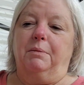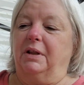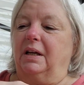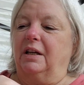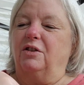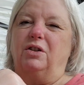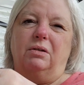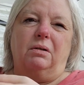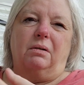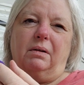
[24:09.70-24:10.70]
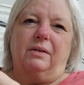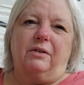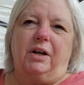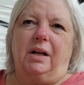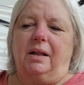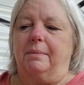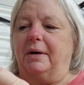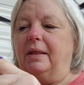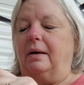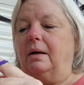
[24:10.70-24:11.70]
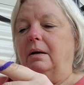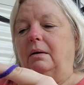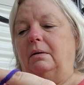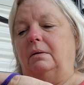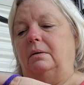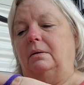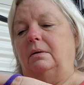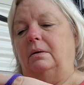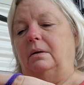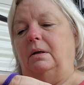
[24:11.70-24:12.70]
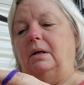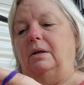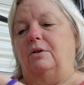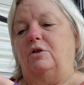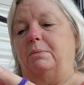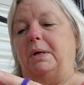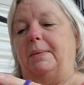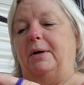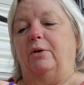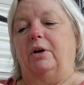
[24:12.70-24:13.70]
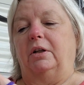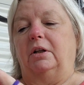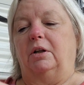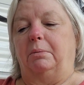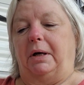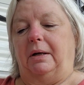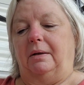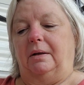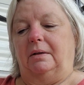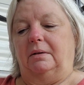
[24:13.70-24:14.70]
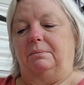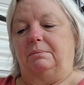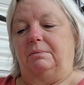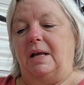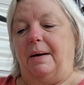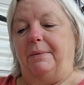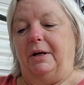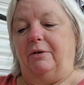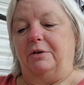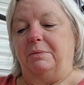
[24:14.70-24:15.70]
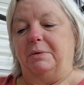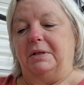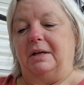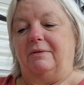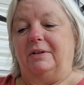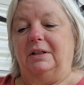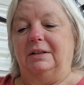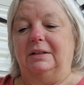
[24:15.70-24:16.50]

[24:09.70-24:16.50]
But the kids do know that they're getting them, I think. So maybe hurry a little bit and not be a Christmas gift.